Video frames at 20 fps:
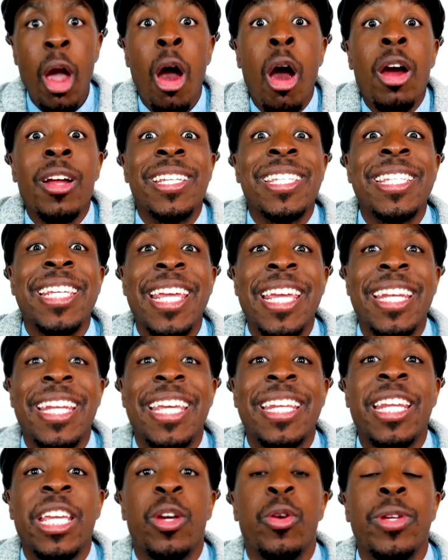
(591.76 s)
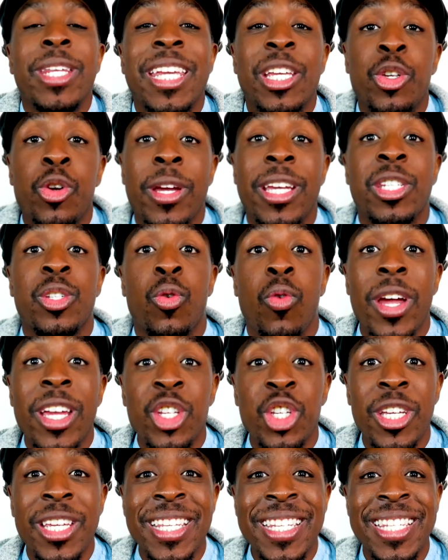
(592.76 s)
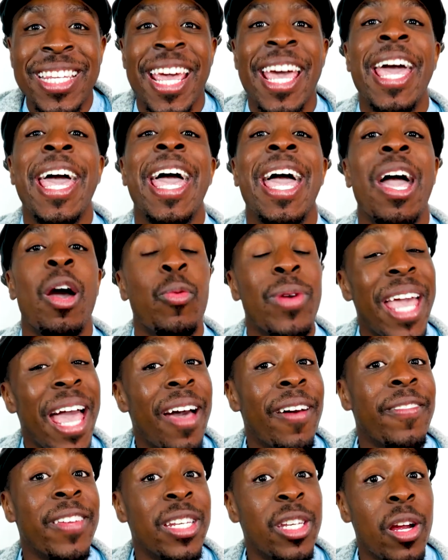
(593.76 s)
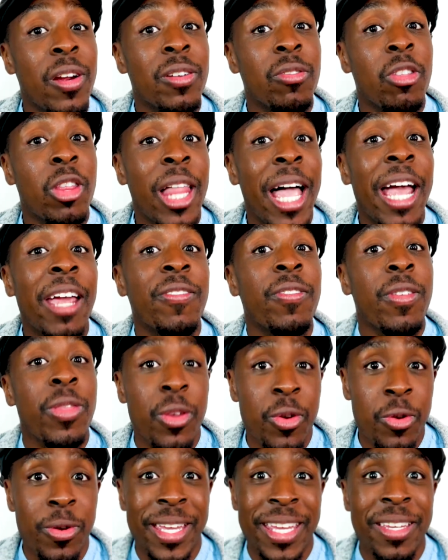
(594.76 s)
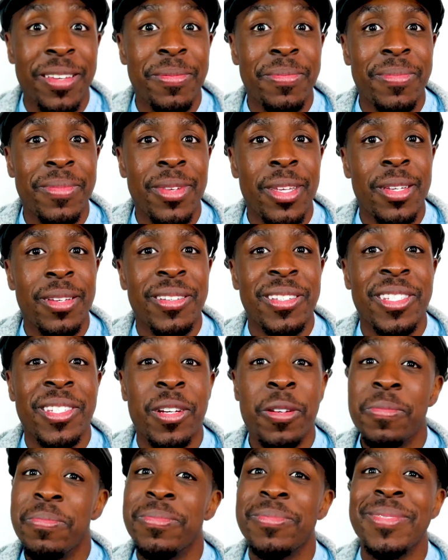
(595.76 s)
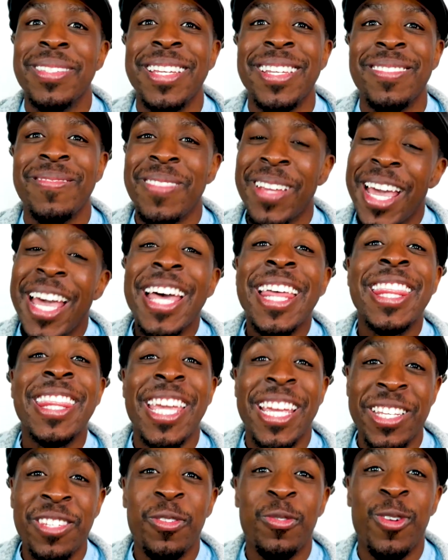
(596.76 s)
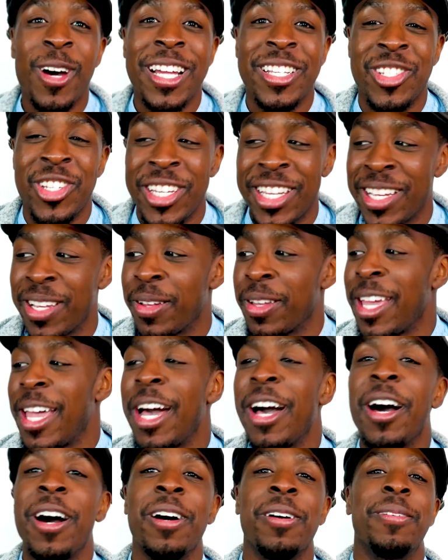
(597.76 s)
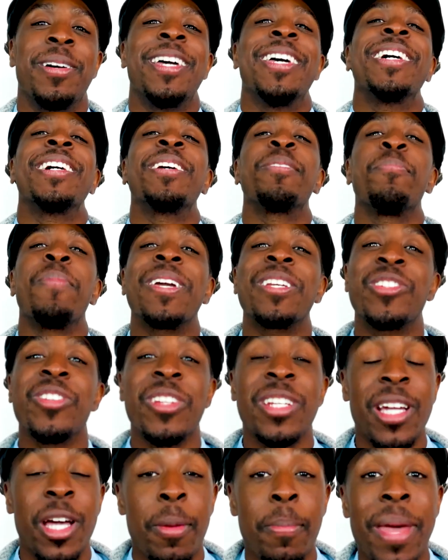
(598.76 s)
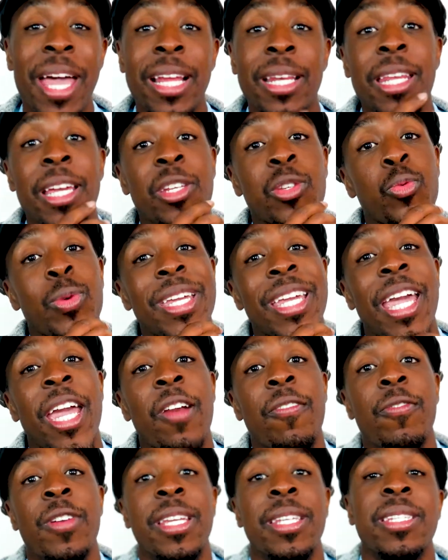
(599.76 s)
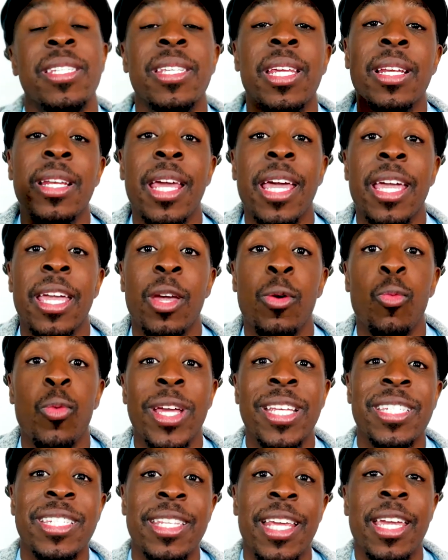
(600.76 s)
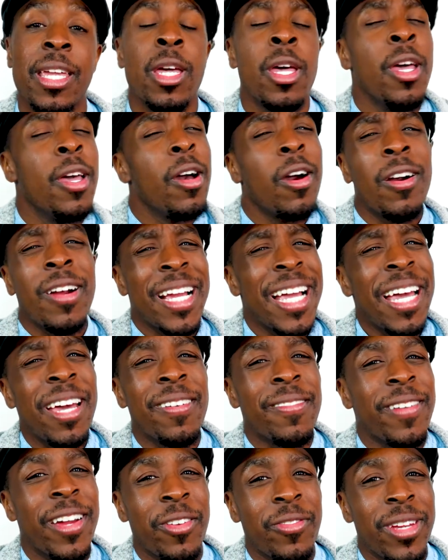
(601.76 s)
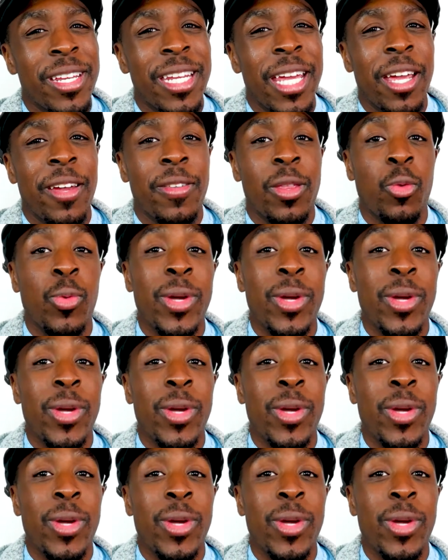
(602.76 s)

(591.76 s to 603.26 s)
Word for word: our sin, iniquity, and transgressions, and we have eternal life through Him. So, thanks for watching. Uh, make sure to come back next week every Sunday and Wednesday, or kind of every day of